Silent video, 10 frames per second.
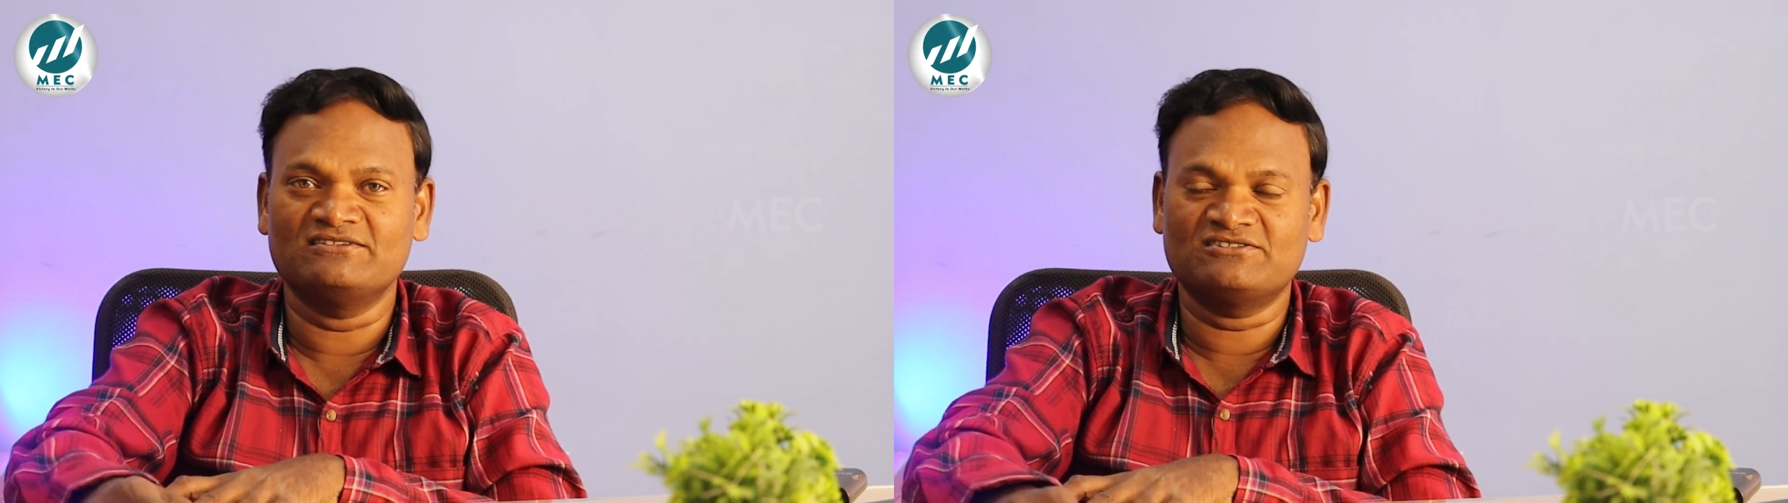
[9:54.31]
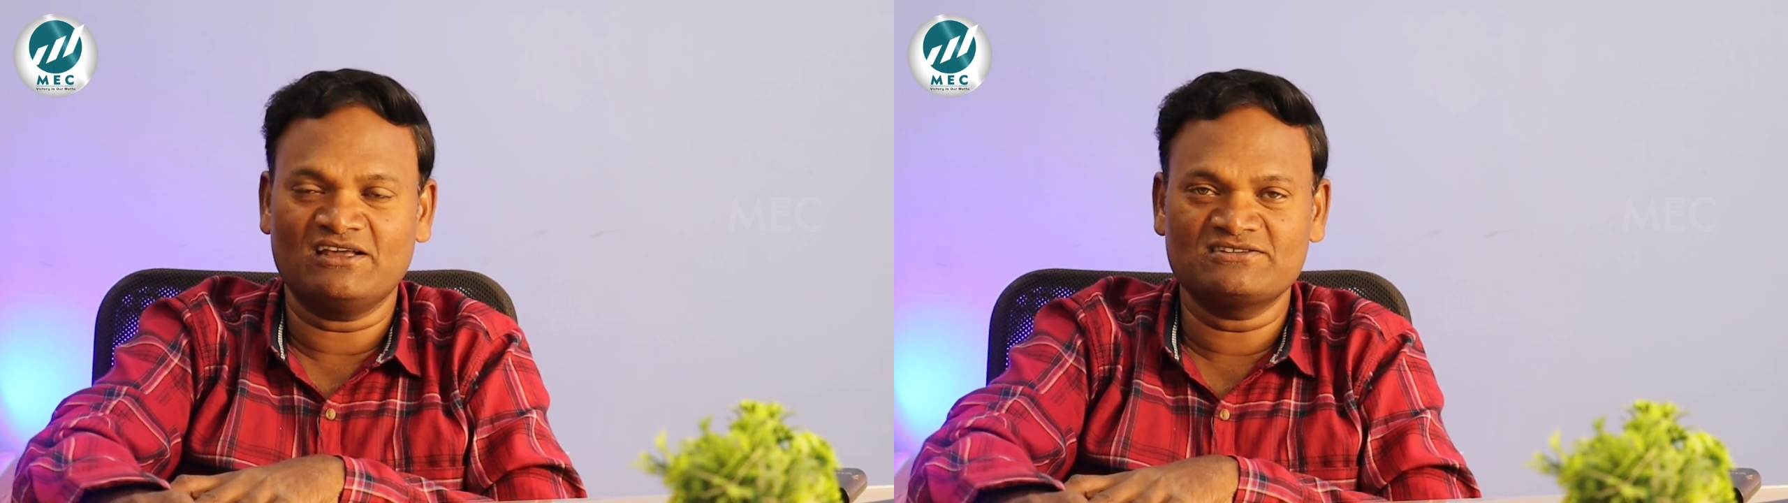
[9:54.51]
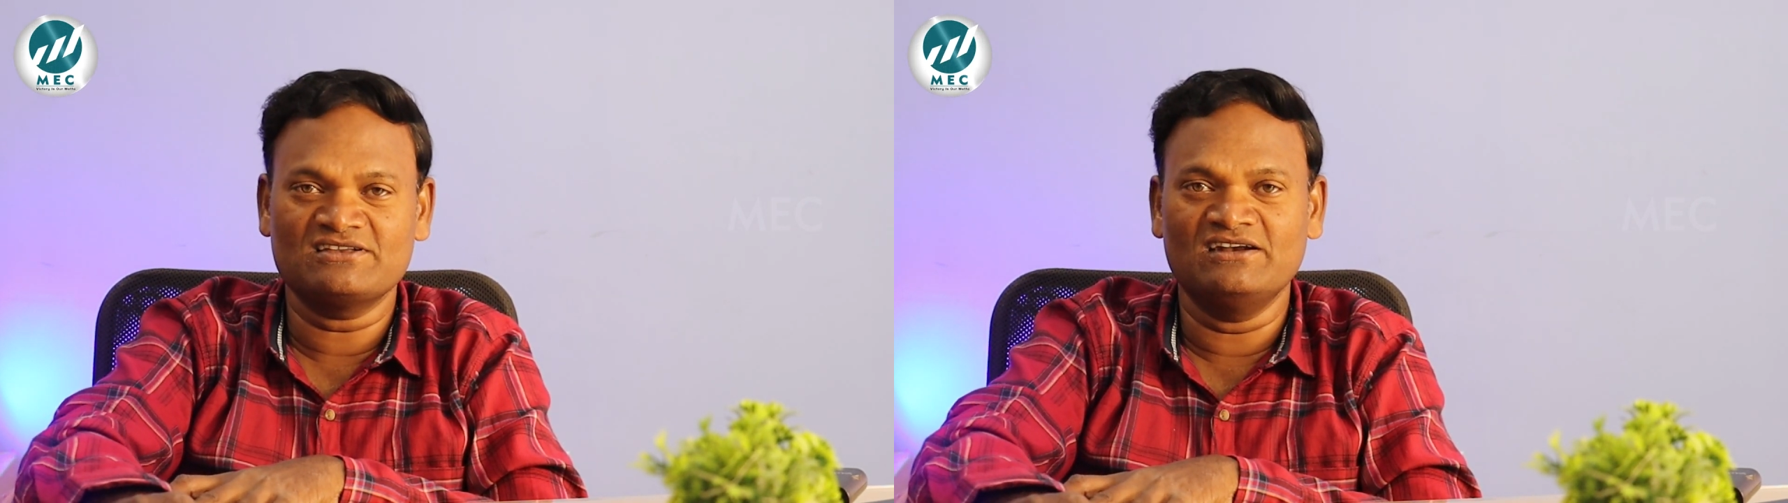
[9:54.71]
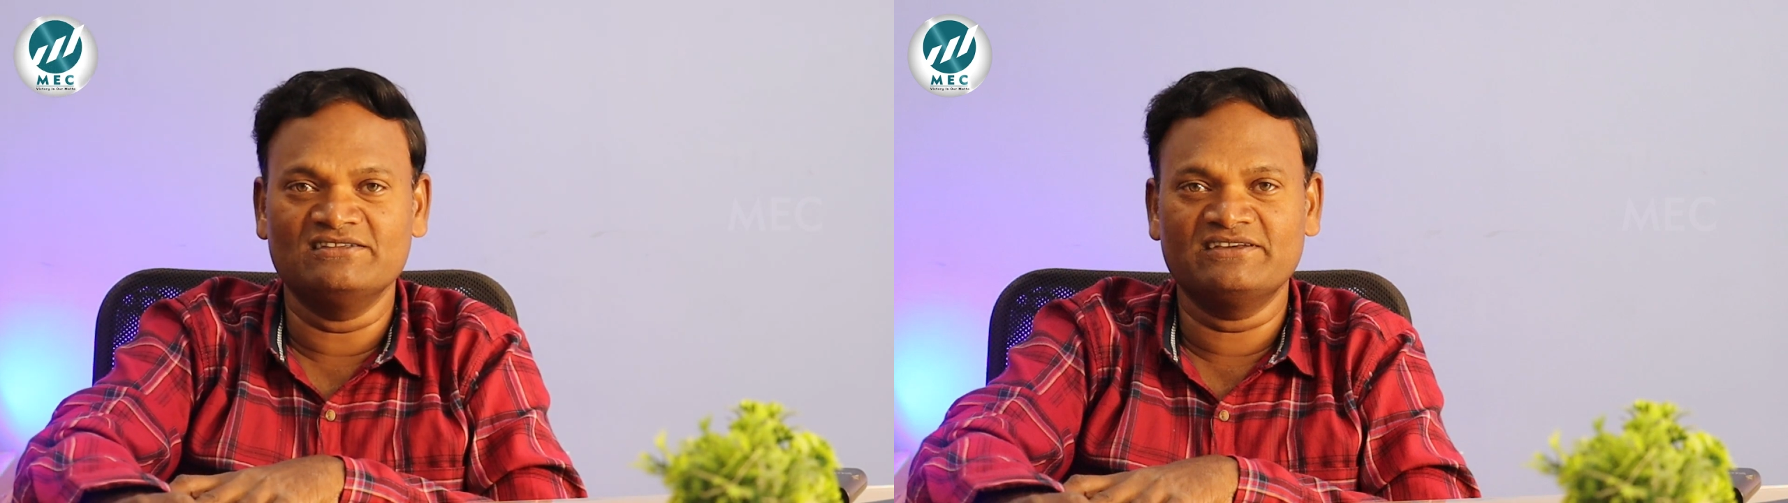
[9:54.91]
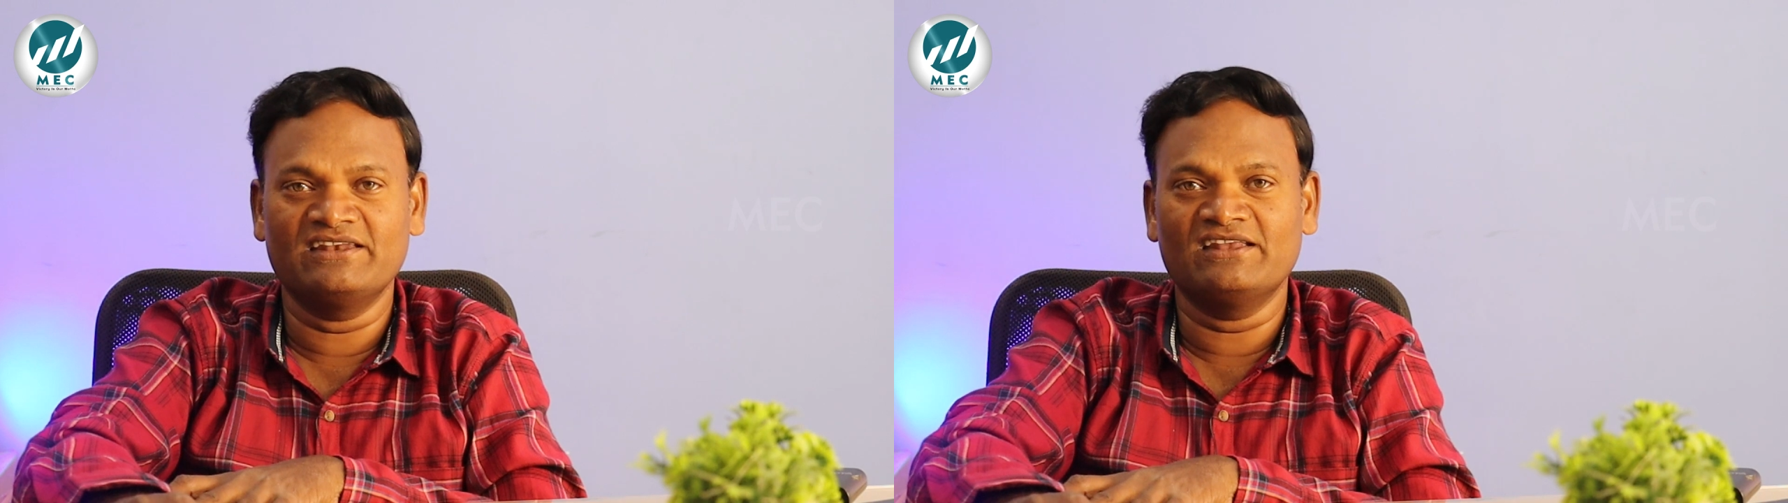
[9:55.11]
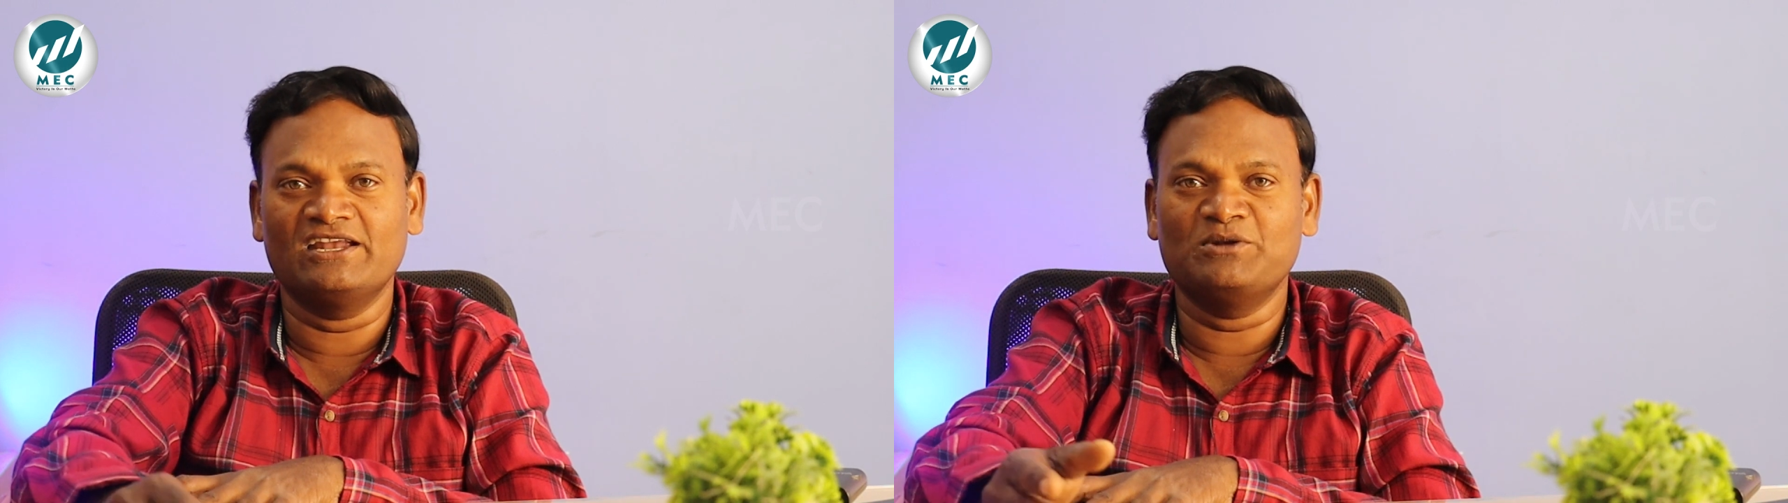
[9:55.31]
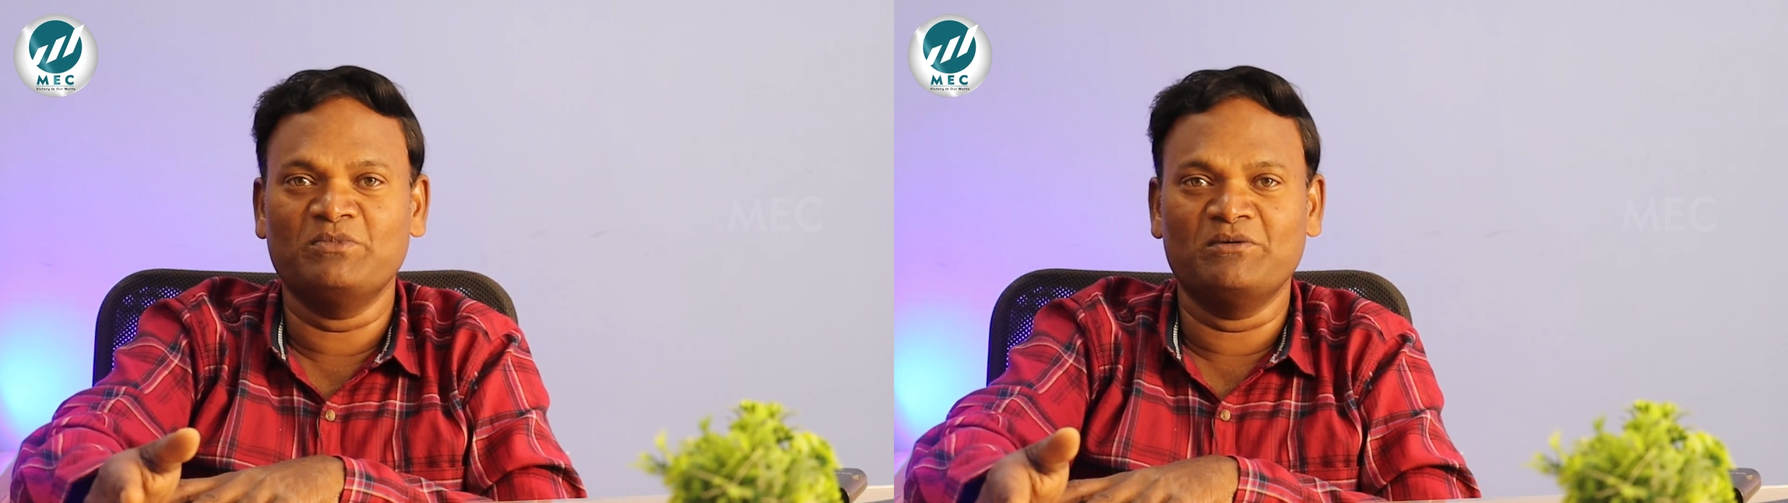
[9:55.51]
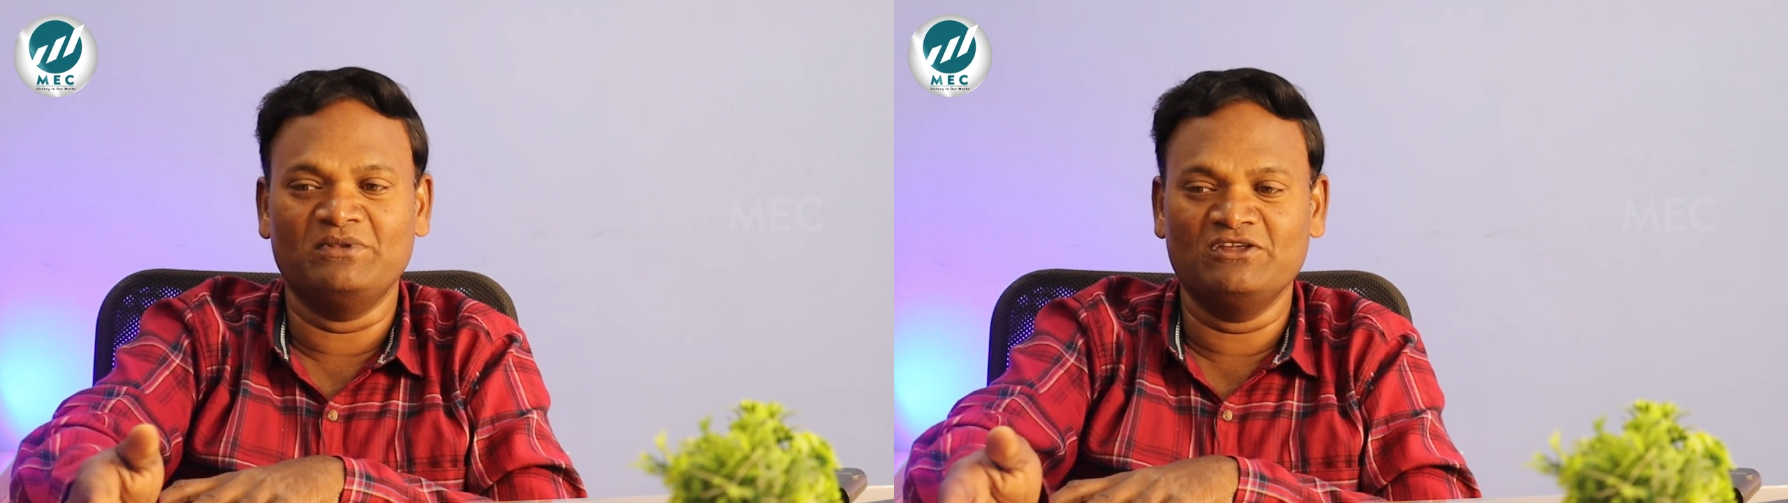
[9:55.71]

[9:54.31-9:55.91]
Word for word: and structural designer it may